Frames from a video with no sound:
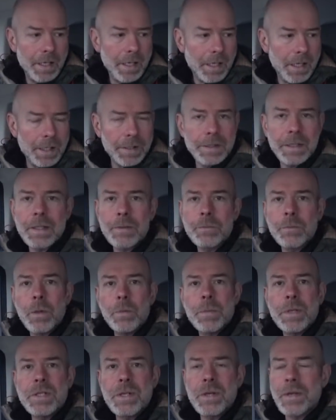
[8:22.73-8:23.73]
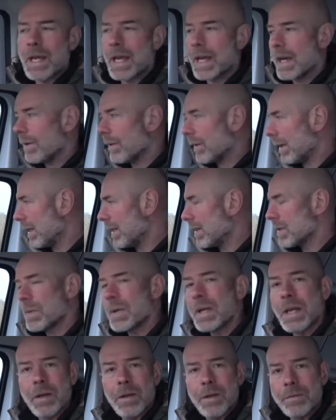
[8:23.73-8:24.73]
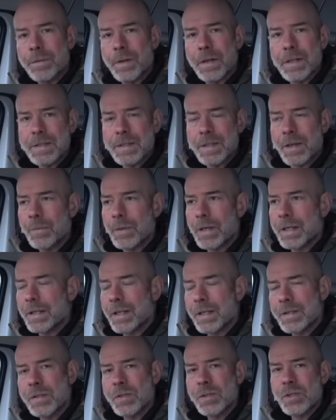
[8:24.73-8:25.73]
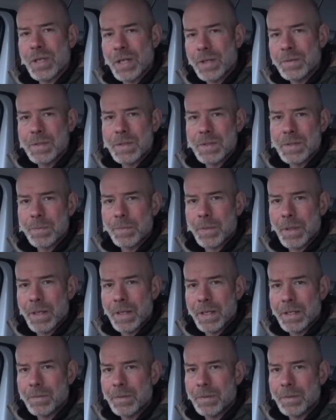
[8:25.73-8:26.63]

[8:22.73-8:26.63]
I think what we do now is we go and find somewhere nice and sheltered to park.